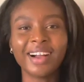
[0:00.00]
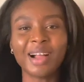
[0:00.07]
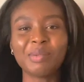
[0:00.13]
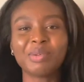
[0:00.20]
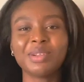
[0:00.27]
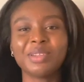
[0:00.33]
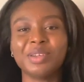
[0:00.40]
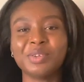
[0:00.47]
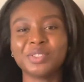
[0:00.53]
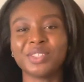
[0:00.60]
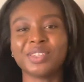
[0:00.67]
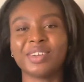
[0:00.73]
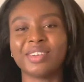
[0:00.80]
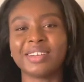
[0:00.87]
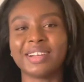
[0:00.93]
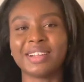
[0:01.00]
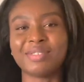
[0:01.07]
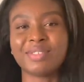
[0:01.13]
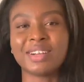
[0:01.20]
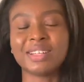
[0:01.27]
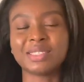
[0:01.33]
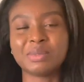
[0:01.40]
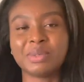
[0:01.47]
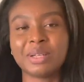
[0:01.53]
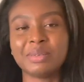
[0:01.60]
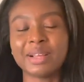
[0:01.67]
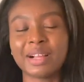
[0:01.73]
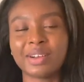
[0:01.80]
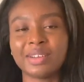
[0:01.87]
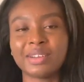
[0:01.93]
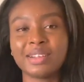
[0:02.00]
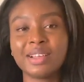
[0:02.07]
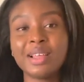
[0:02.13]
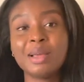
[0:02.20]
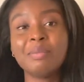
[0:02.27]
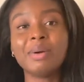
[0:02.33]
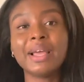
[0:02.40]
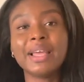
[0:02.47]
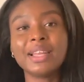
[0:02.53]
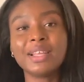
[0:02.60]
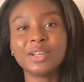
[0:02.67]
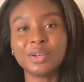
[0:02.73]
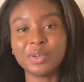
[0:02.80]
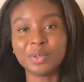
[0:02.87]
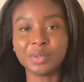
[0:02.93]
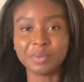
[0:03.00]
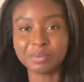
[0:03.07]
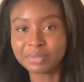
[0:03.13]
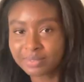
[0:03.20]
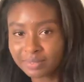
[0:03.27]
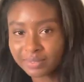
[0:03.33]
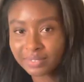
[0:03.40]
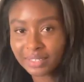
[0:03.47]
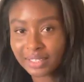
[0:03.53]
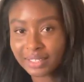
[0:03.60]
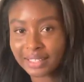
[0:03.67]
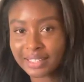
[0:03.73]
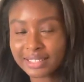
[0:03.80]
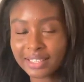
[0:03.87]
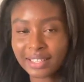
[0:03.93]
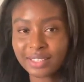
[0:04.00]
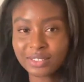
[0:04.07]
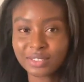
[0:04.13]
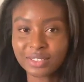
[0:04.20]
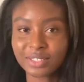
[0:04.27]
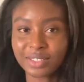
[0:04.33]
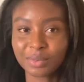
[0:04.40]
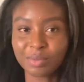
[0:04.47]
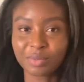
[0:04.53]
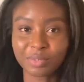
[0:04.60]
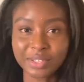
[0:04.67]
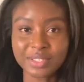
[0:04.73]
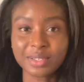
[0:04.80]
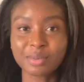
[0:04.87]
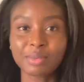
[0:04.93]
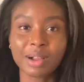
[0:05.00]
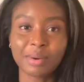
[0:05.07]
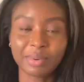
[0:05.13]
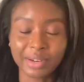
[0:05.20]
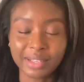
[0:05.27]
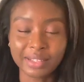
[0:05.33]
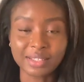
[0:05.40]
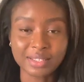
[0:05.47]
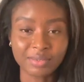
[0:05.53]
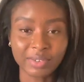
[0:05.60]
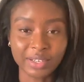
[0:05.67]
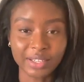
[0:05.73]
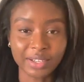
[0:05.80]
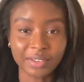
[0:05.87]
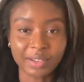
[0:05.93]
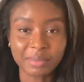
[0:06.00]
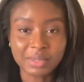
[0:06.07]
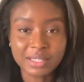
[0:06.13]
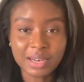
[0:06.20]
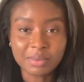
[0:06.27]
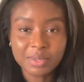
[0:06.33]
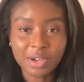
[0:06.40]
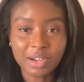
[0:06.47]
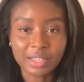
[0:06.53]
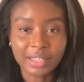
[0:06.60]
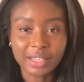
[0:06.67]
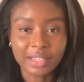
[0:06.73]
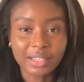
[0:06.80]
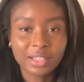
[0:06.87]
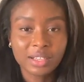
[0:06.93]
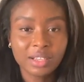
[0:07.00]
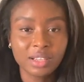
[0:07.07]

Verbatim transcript: I put lotion on and I forgot to put it back on but anywho let's get into the reason why we're in this video let me stop talking